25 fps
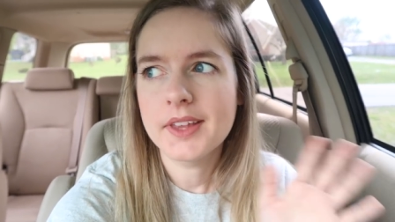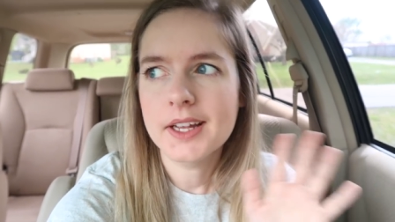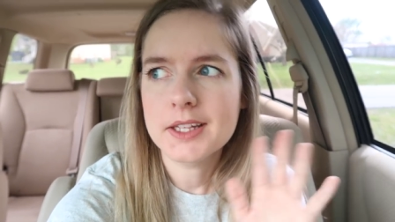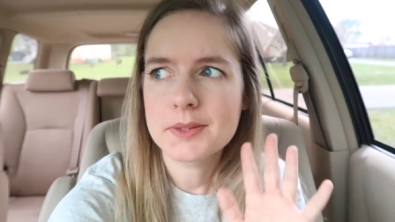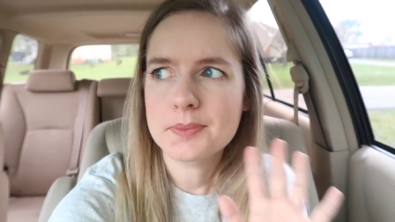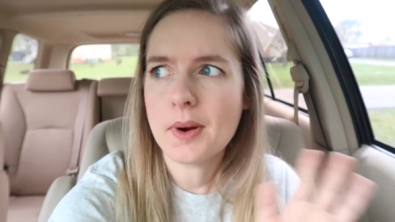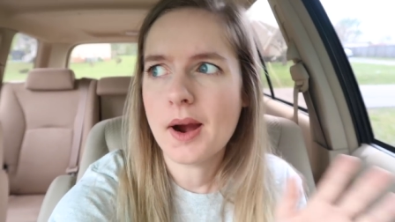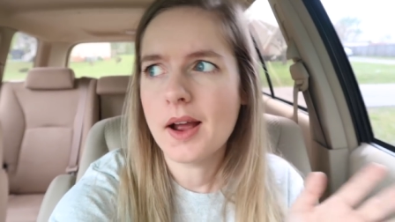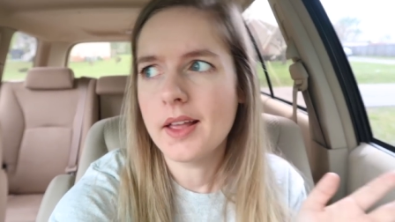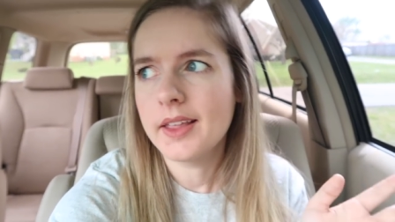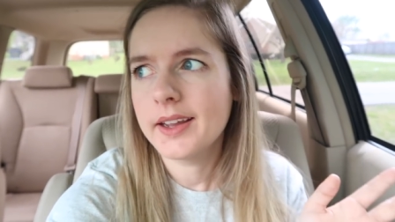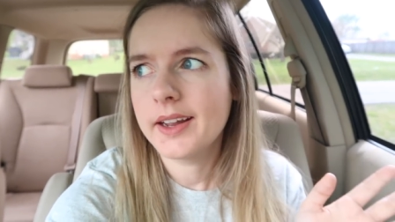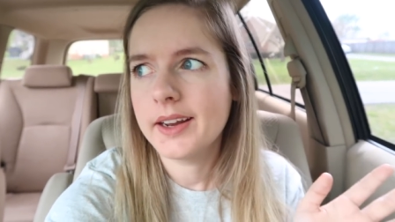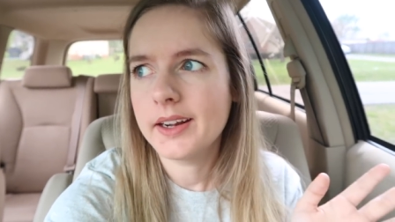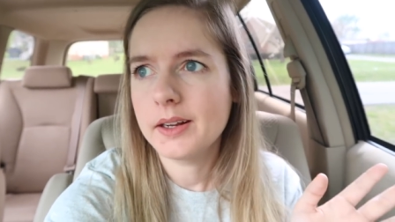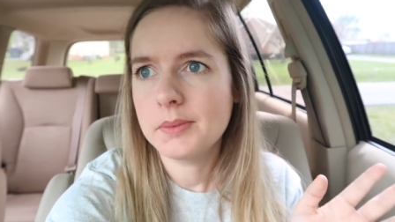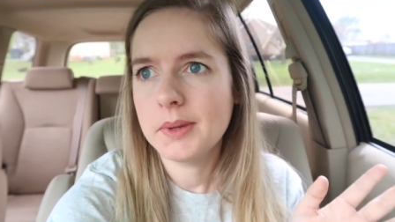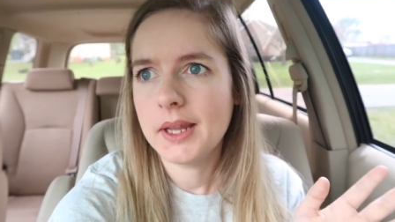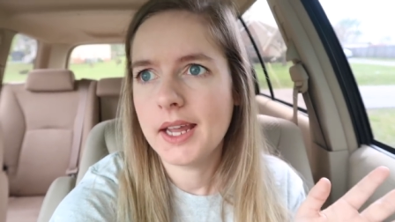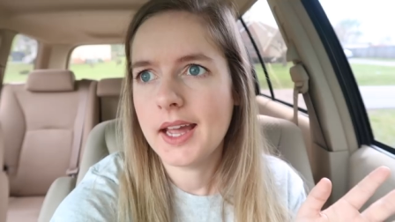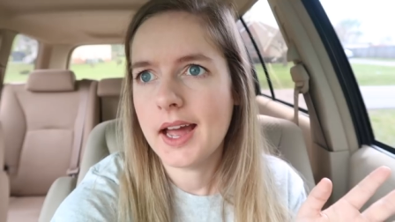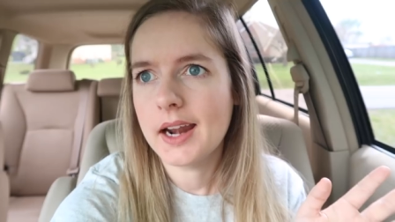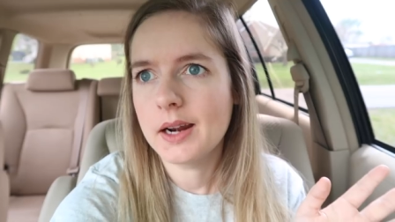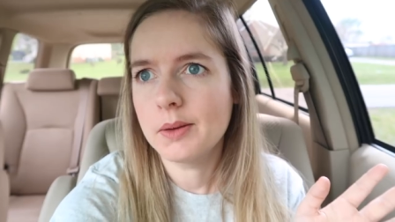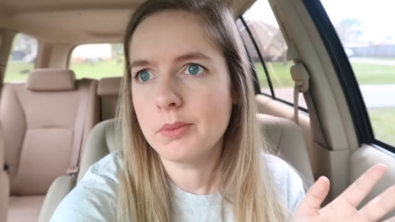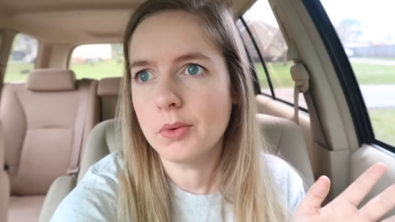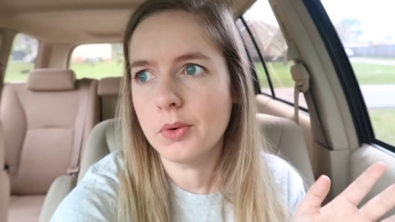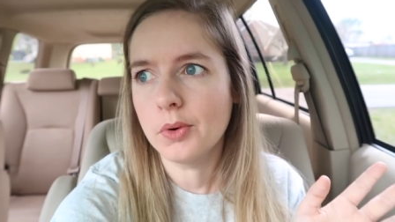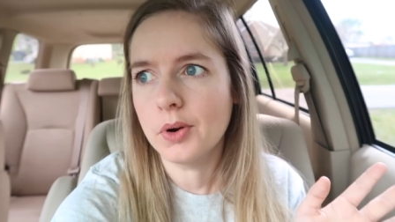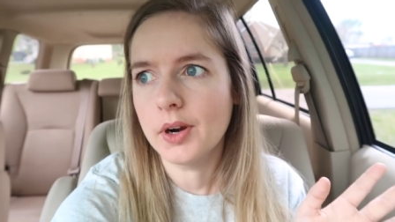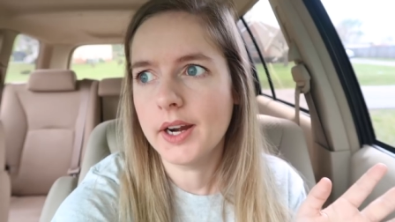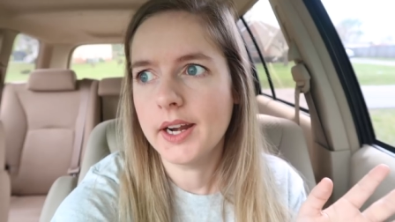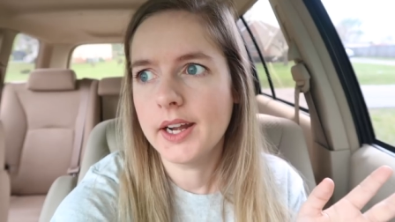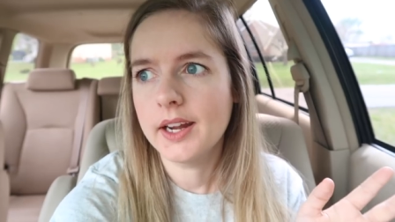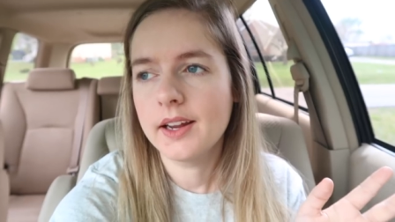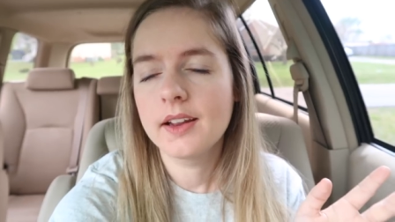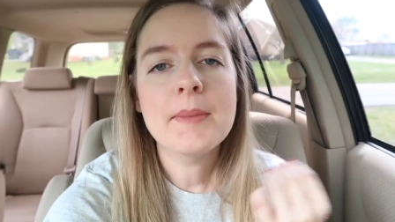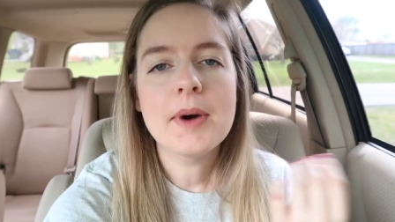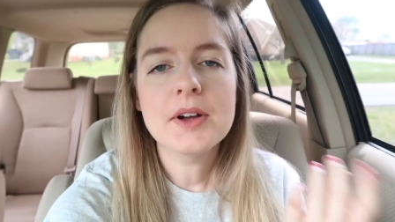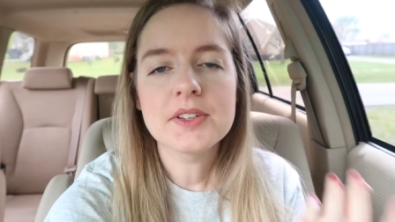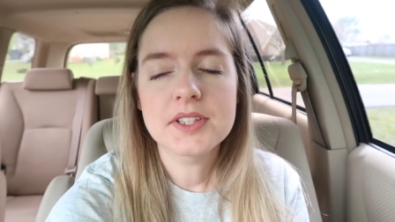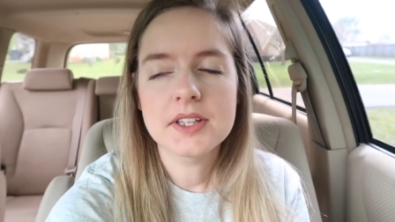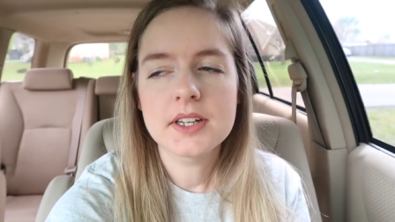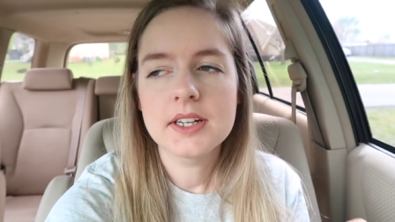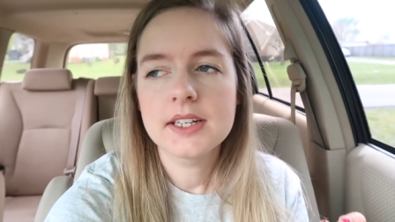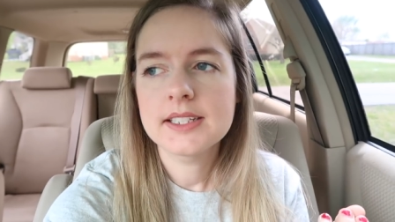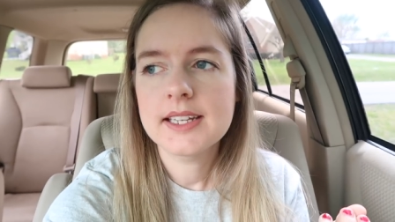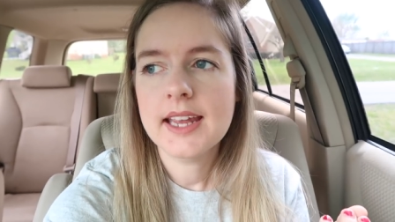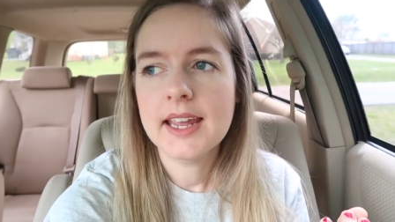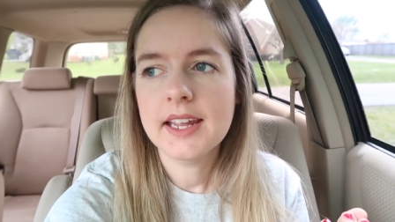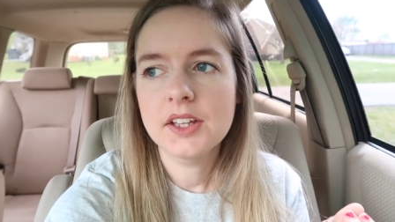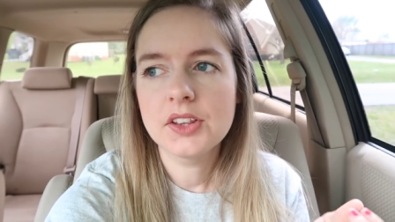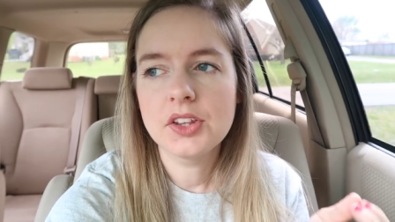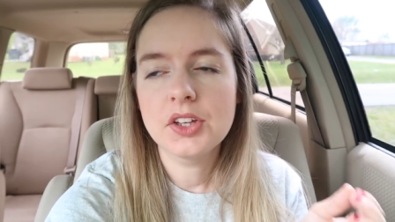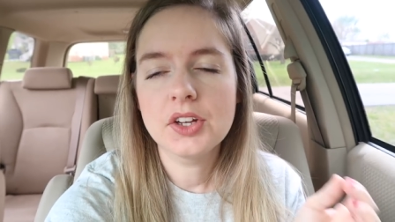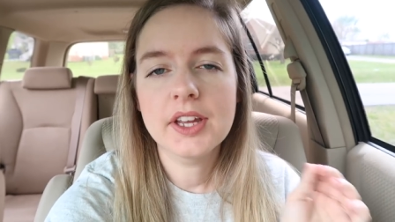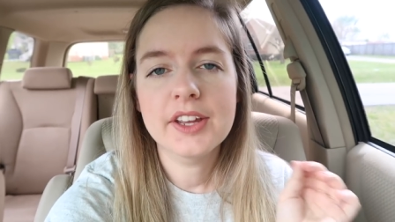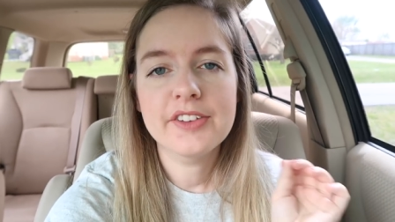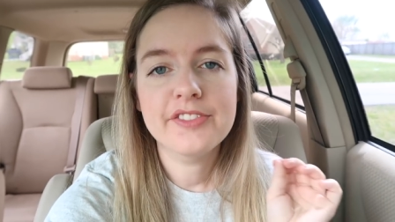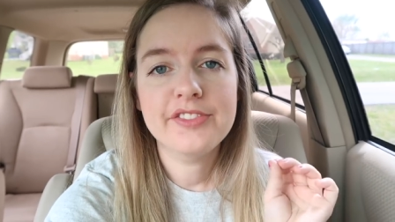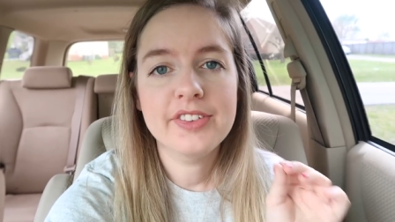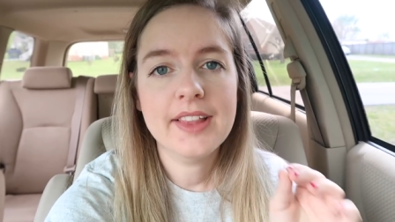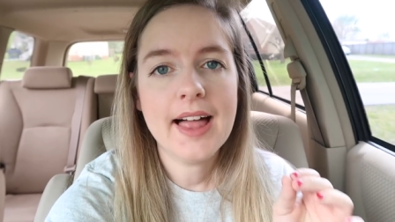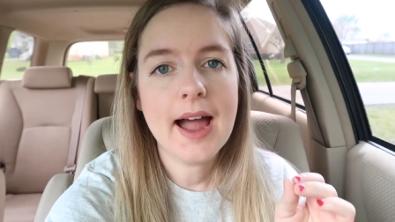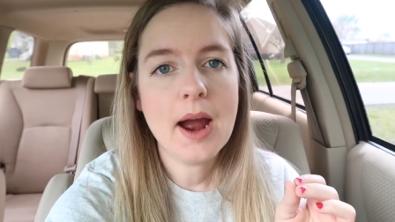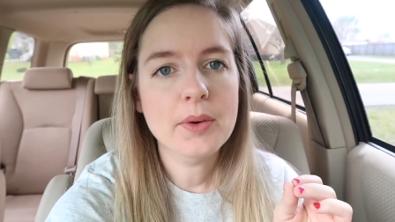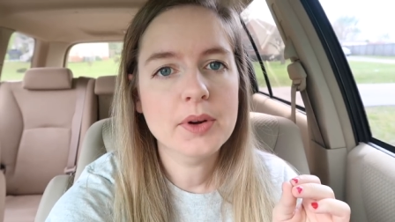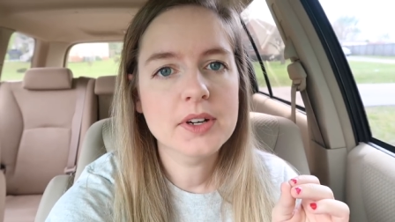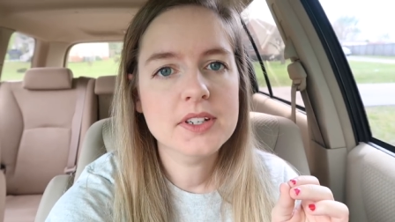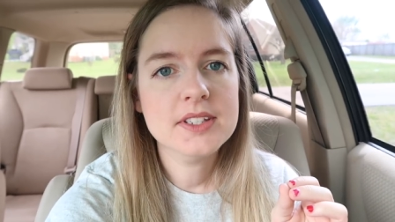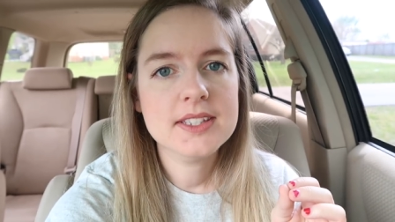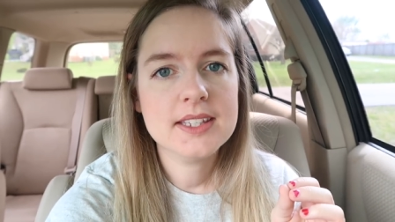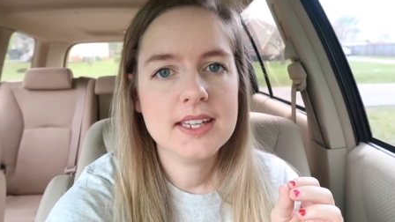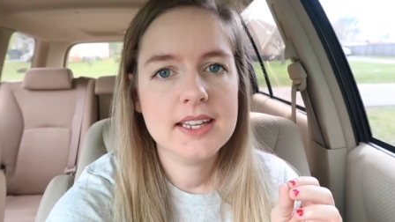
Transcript: That's probably gonna be kind of boring. I'm also gonna take a look at flower